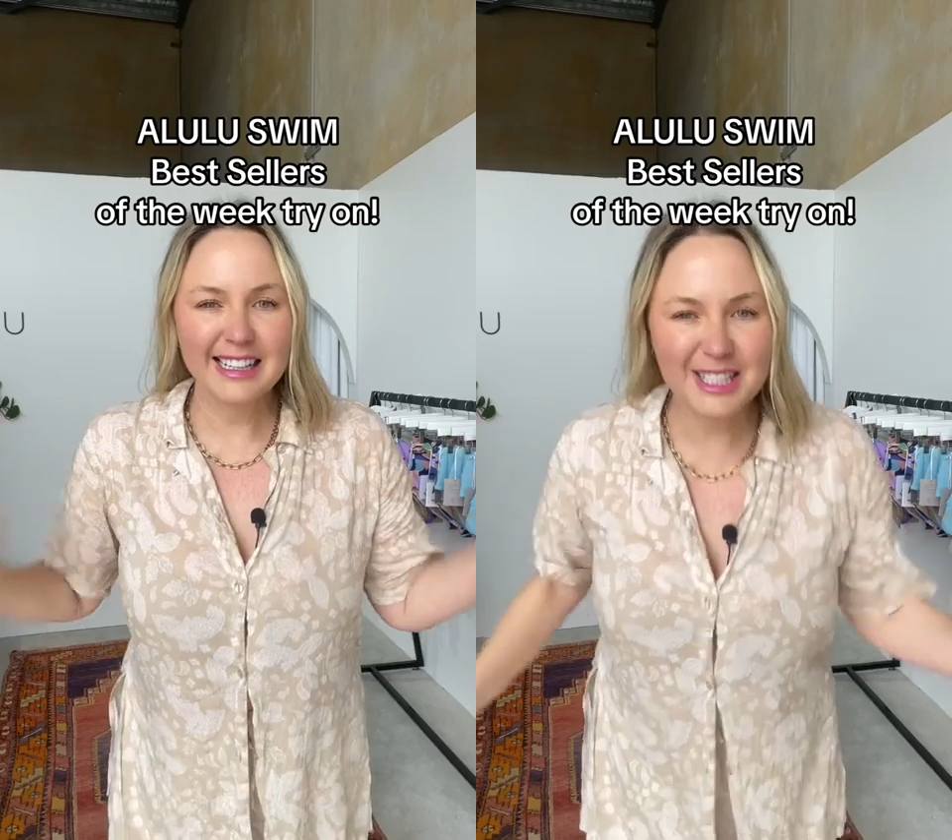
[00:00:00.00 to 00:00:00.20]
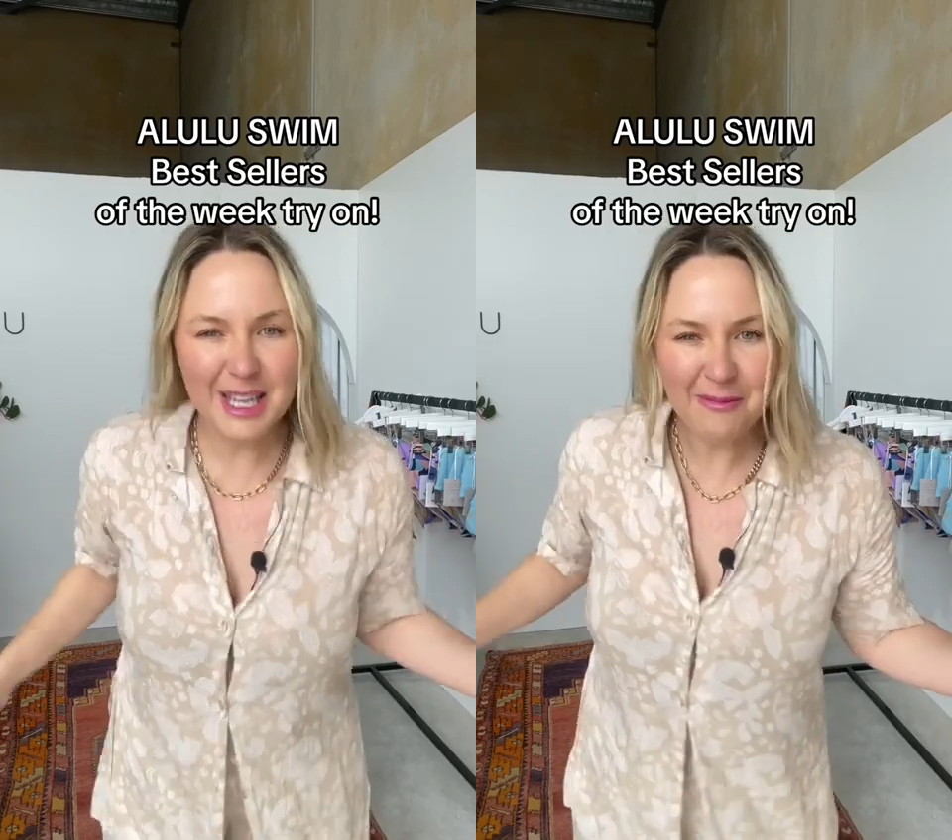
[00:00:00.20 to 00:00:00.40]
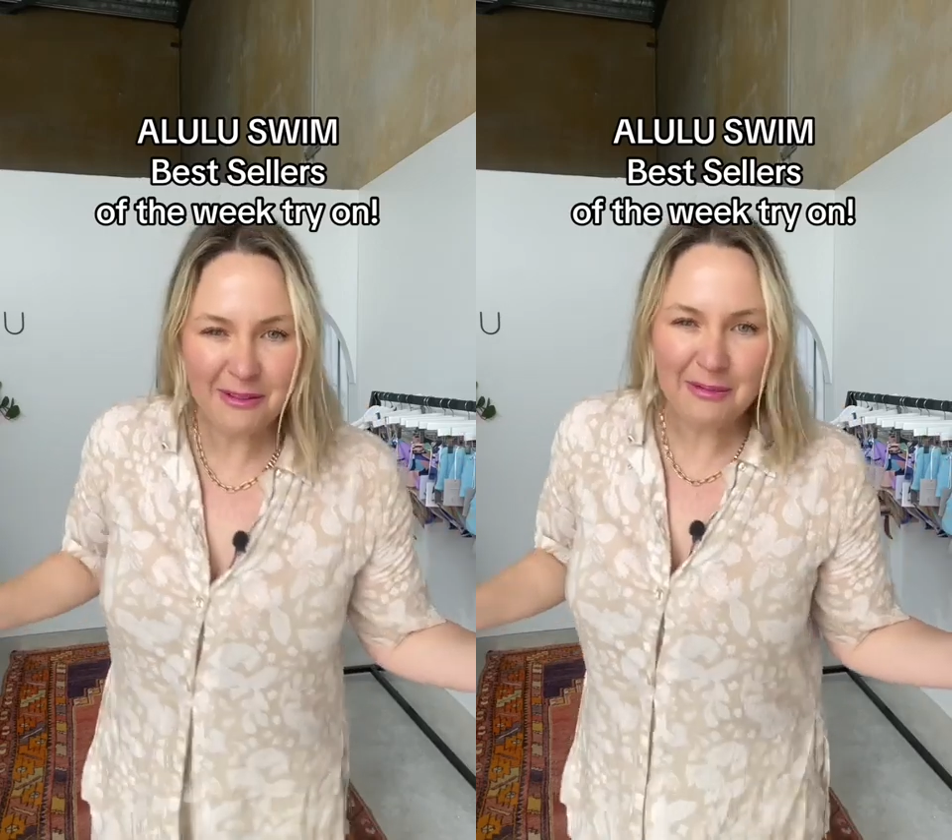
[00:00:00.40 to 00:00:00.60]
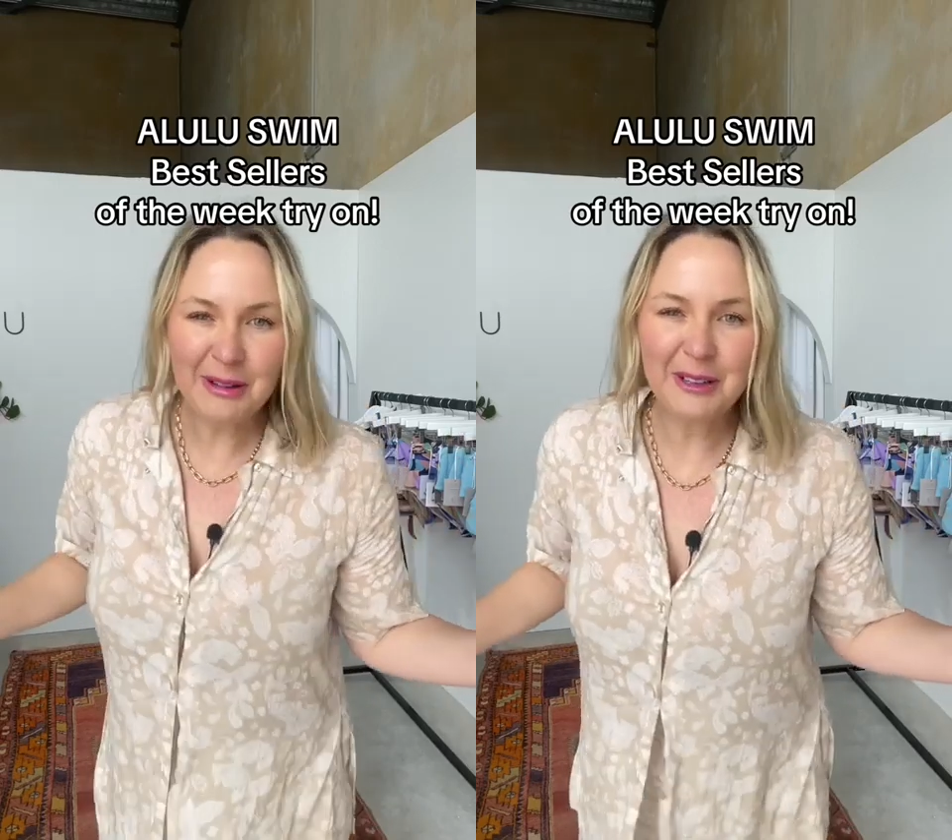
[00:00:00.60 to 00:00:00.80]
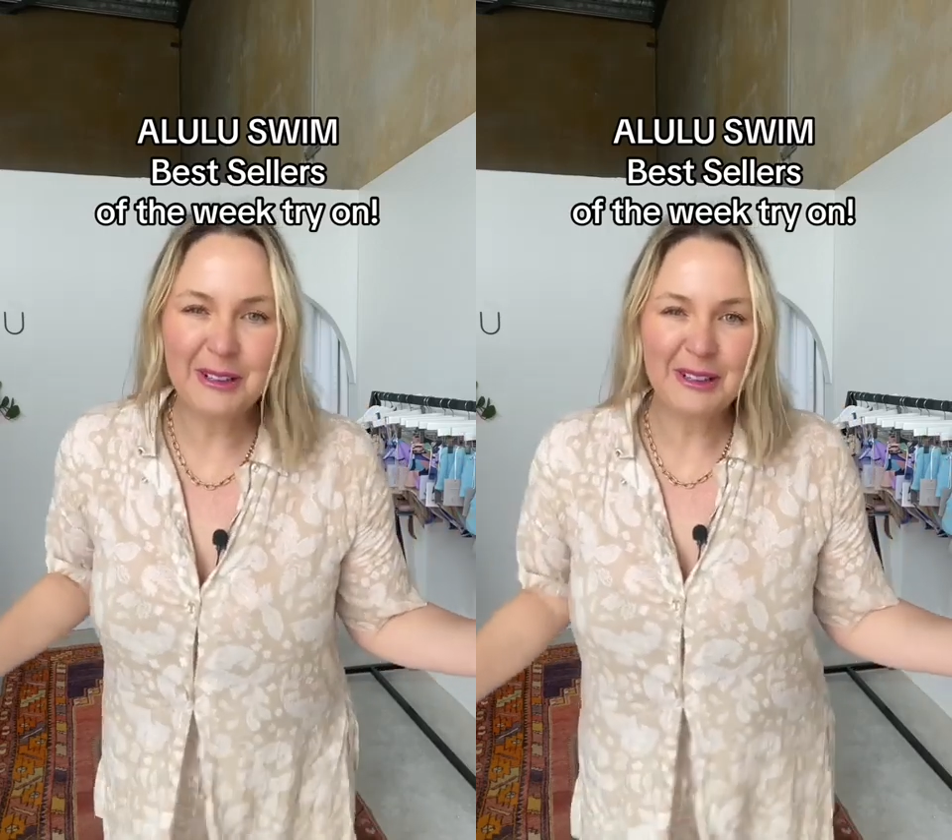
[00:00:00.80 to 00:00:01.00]
Gem from
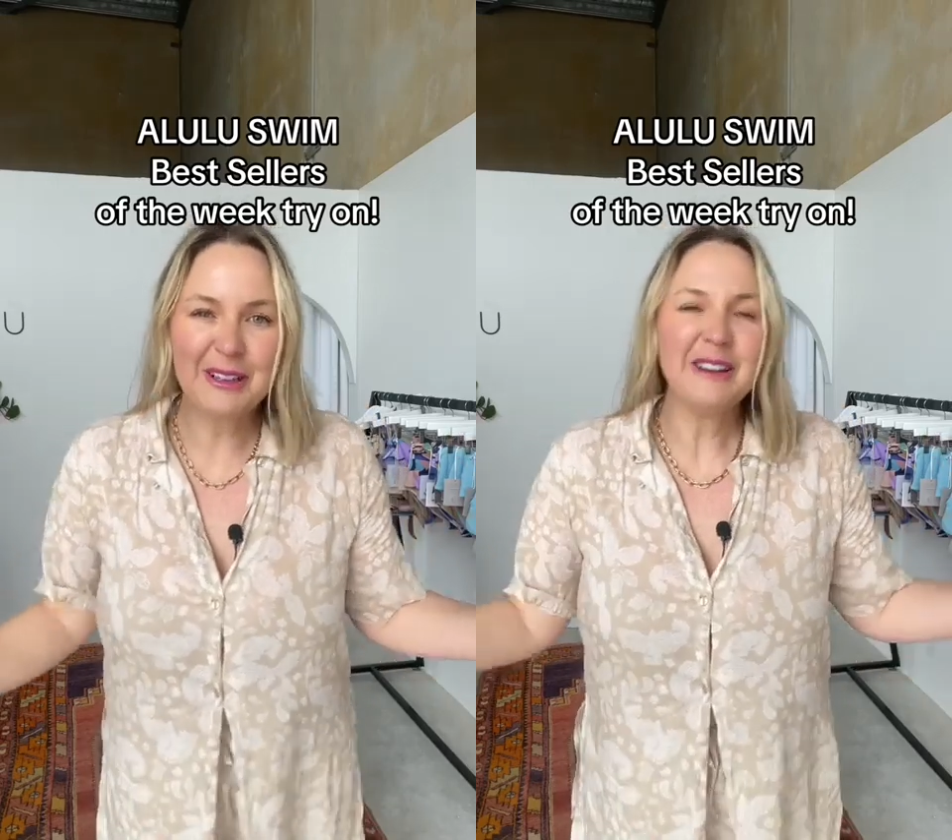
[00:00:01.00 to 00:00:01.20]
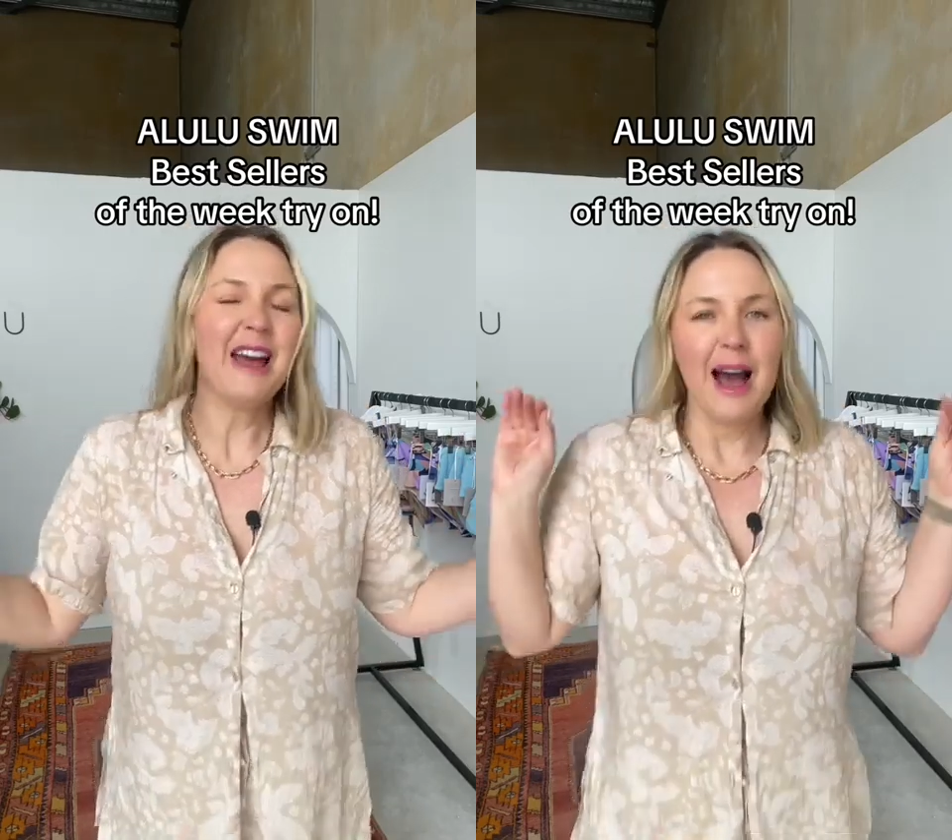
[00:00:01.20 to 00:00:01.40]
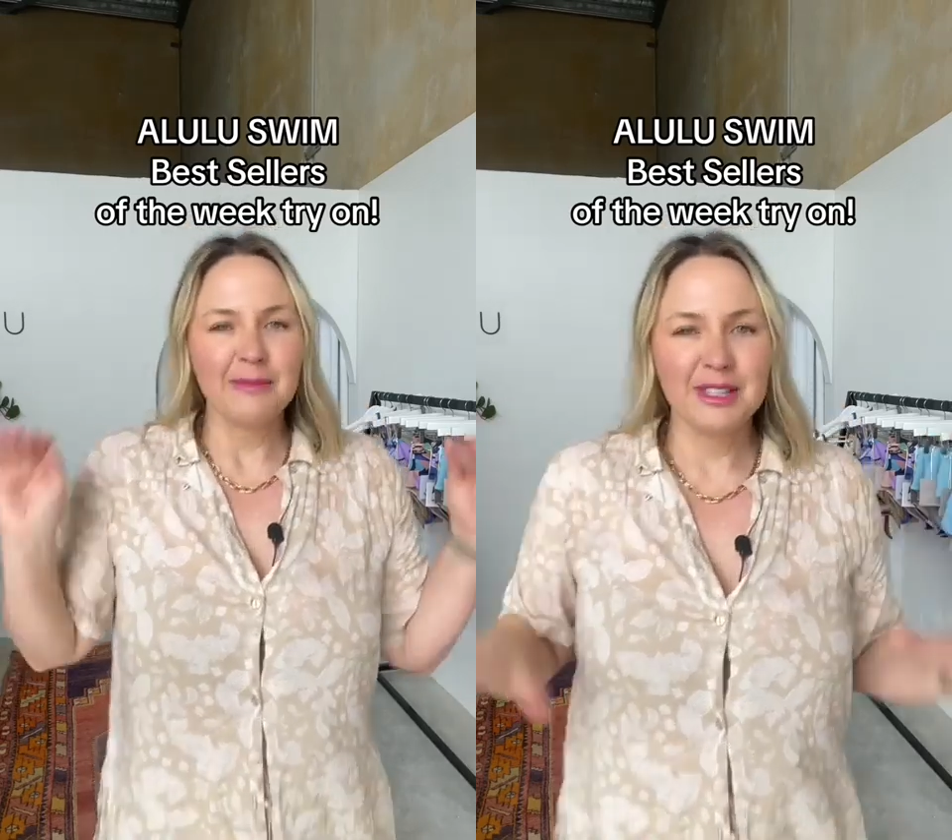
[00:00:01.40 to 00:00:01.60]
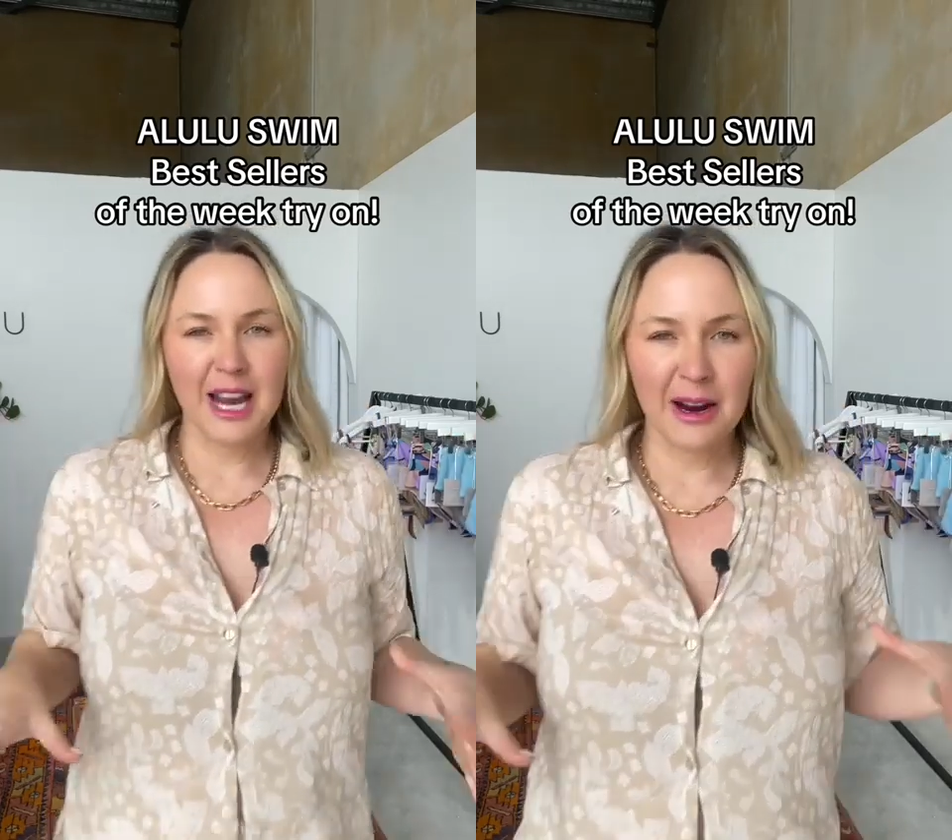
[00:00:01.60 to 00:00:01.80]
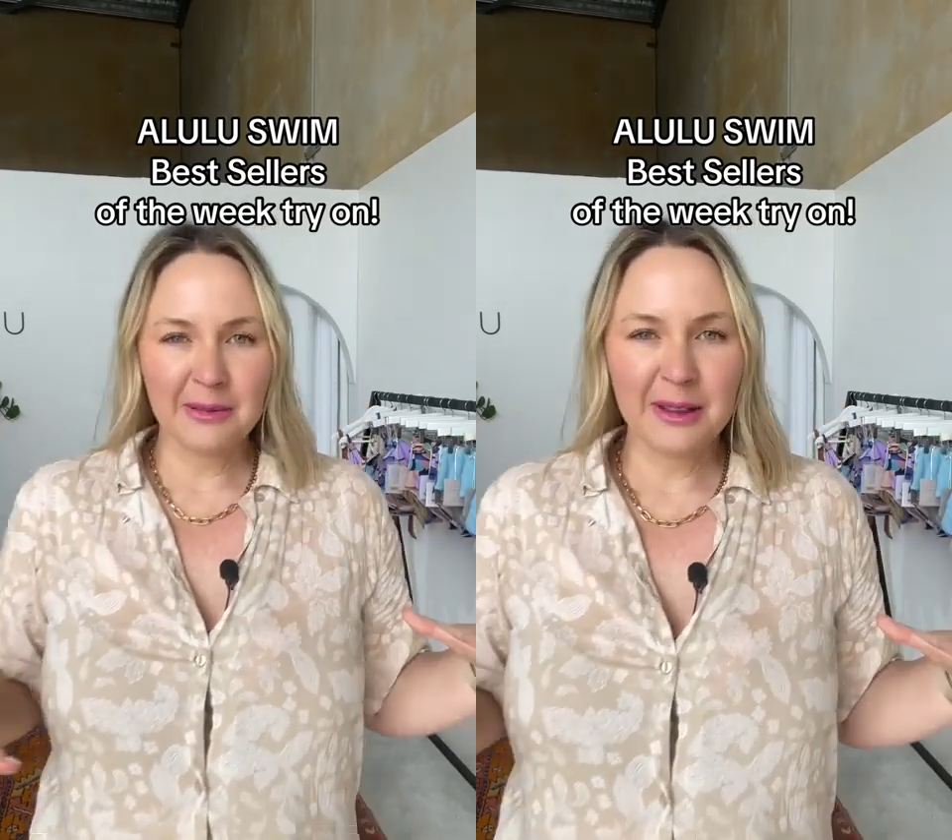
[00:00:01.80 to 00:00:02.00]
ALULU. I'm sharing